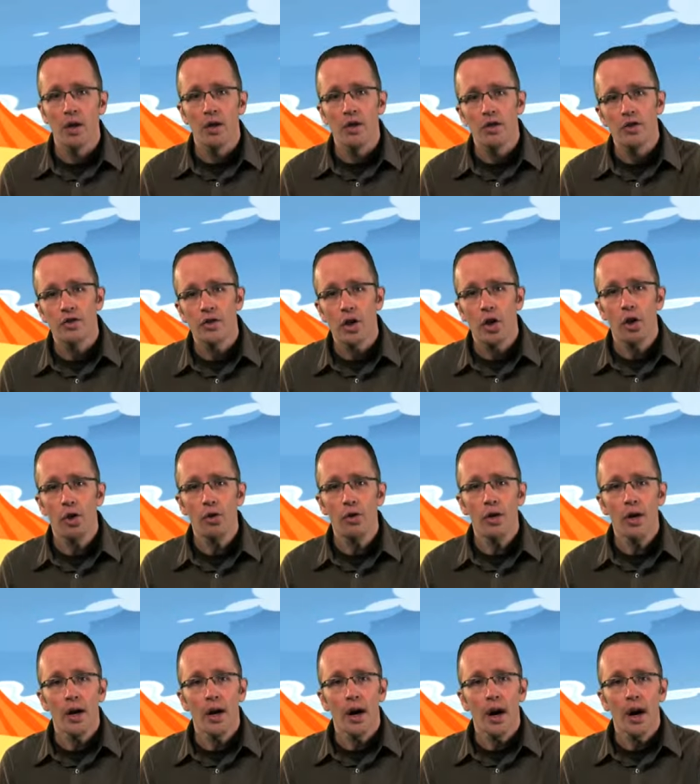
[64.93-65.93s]
So
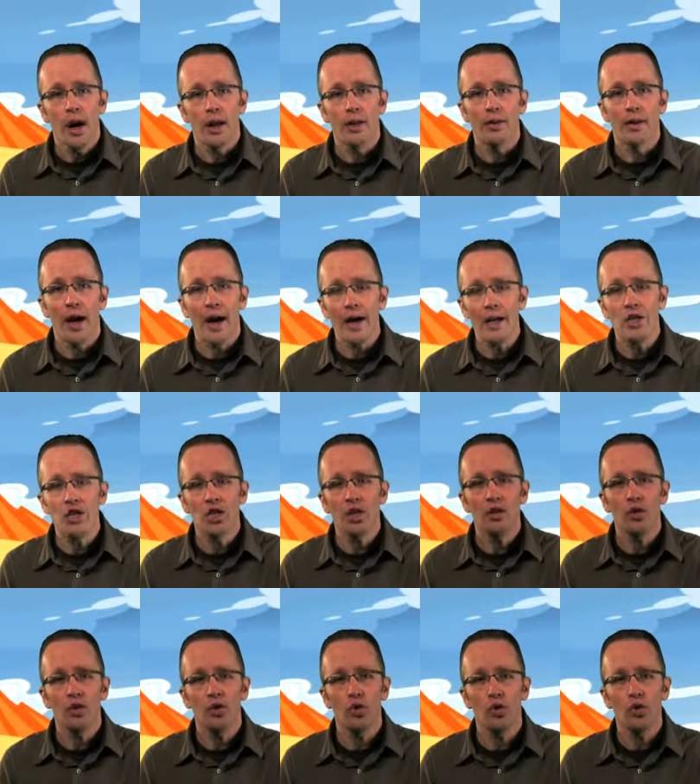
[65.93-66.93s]

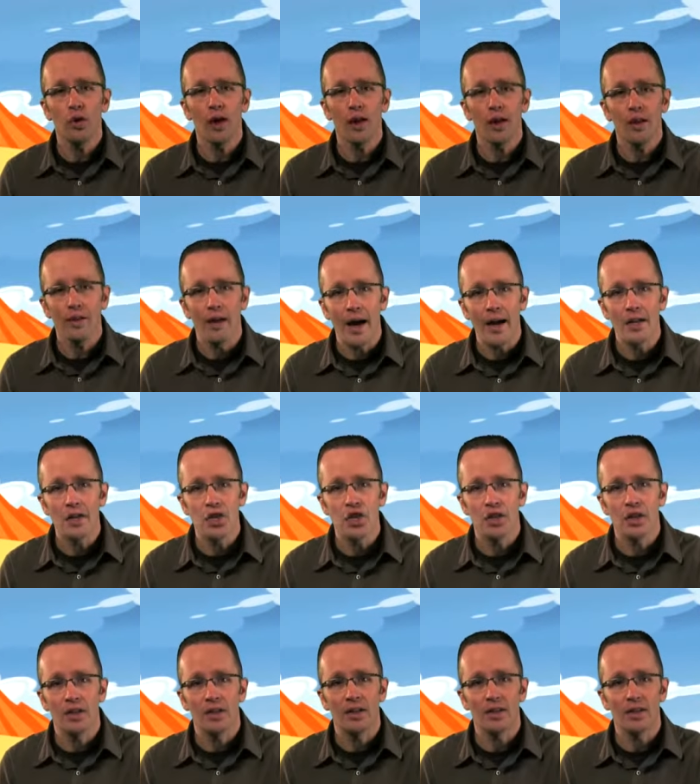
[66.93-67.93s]
Elijah told Elisha
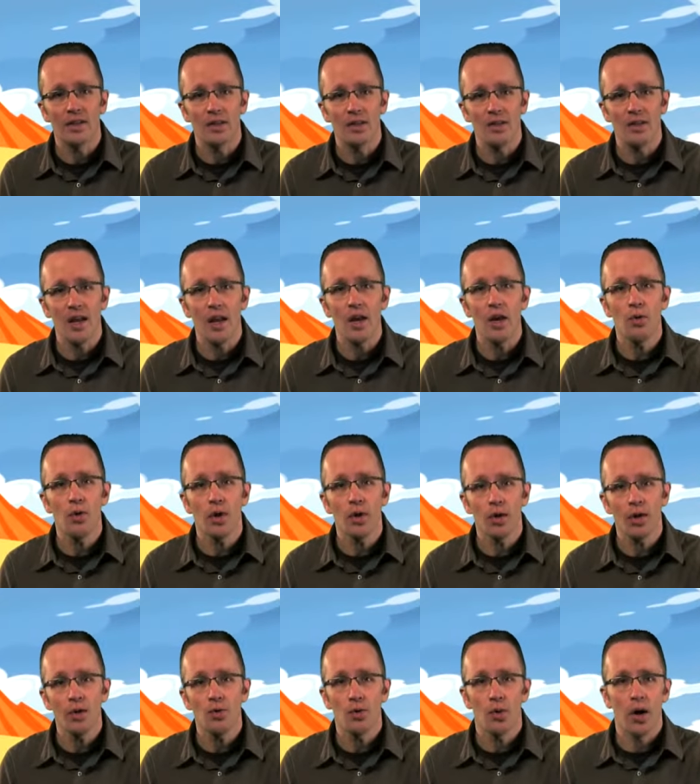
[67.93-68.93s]
to stay where
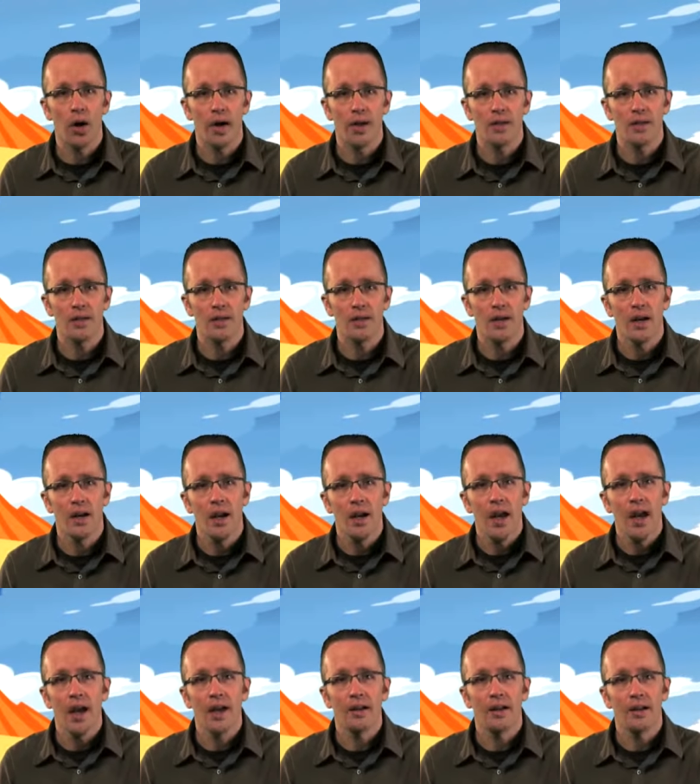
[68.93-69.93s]
he was,
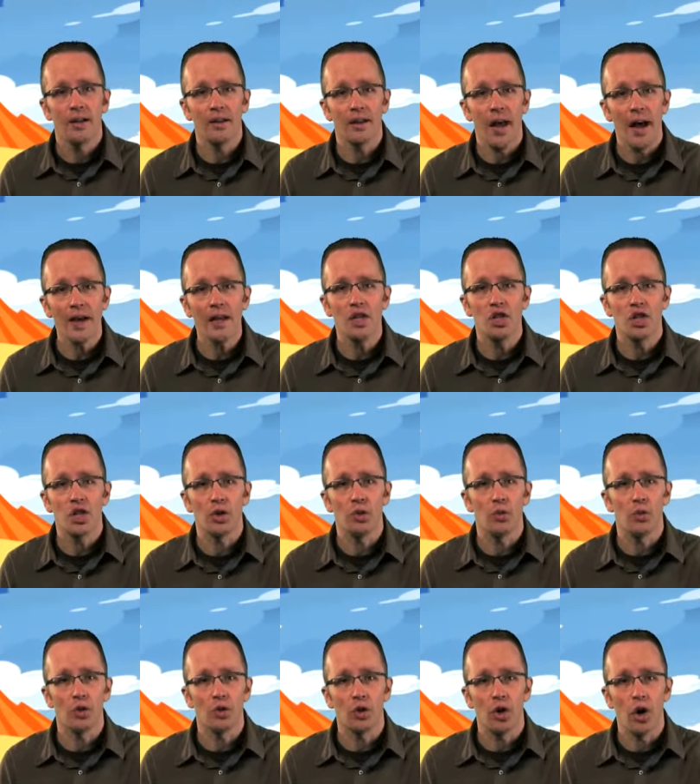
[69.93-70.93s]
and Elijah
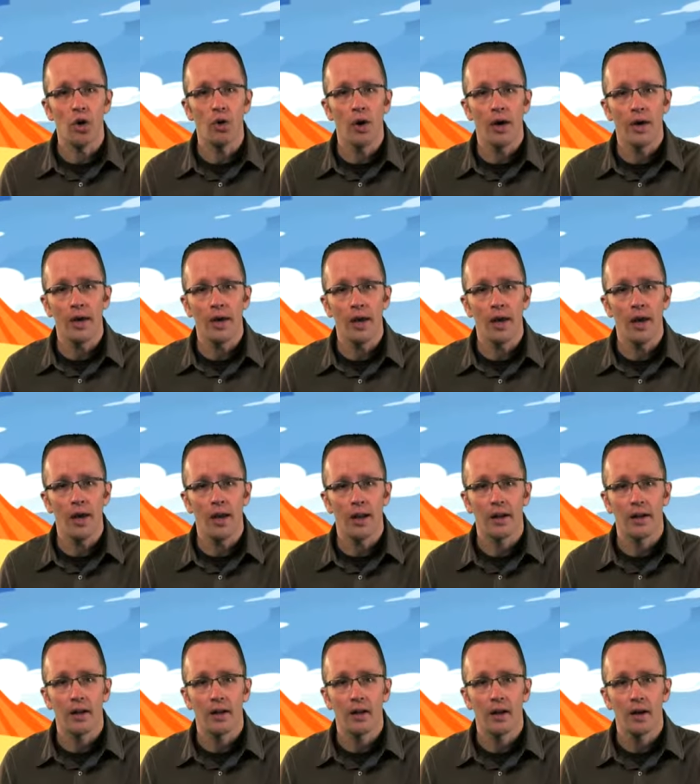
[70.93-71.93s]
would go on ahead.
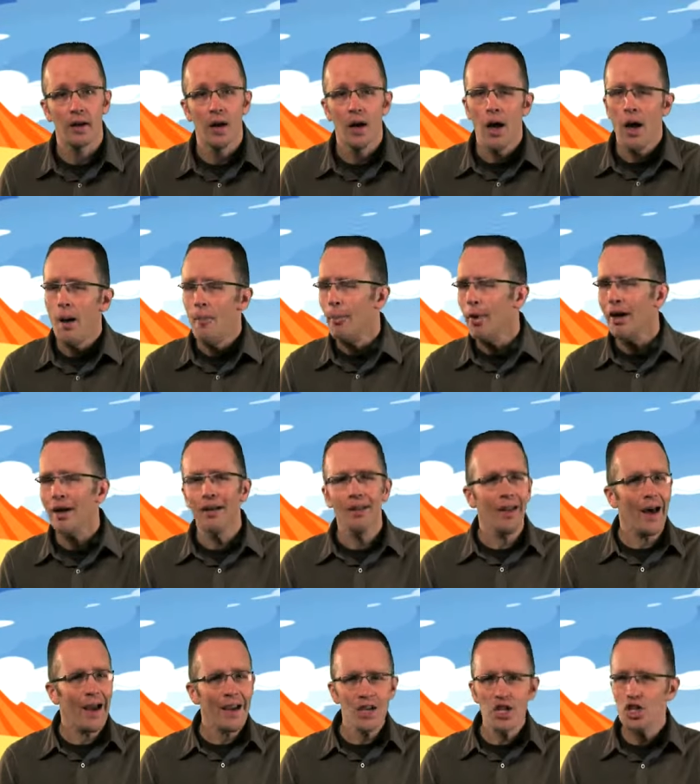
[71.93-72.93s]
But
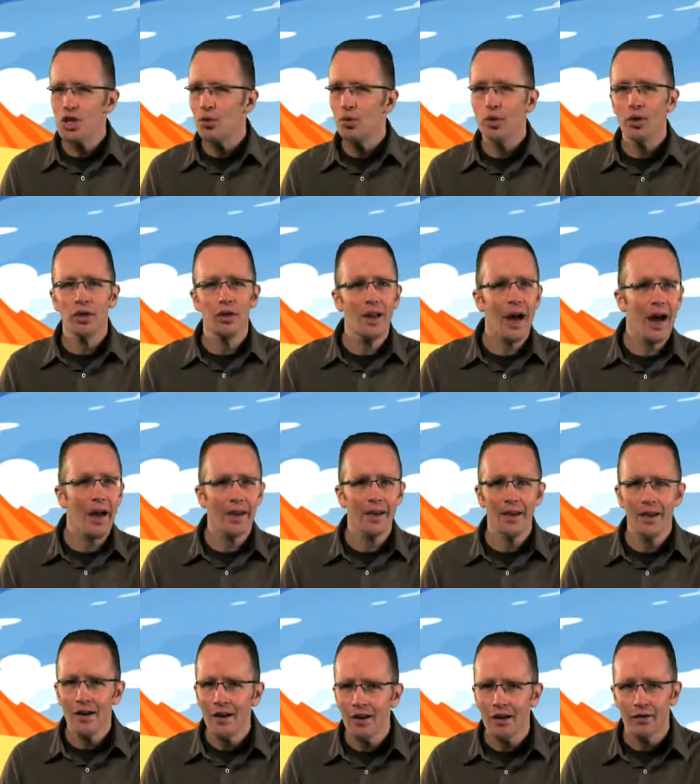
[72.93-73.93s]
Elisha would not
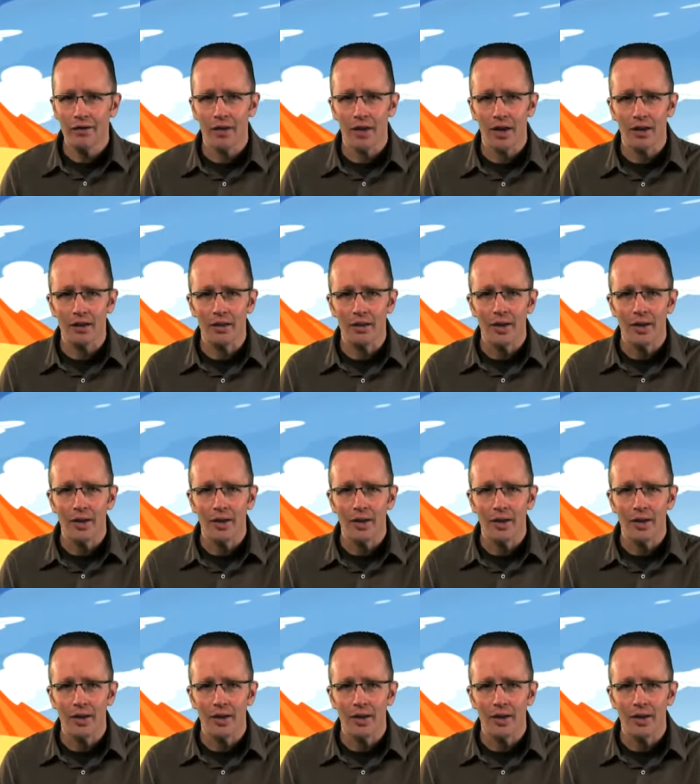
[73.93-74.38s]
hear of it.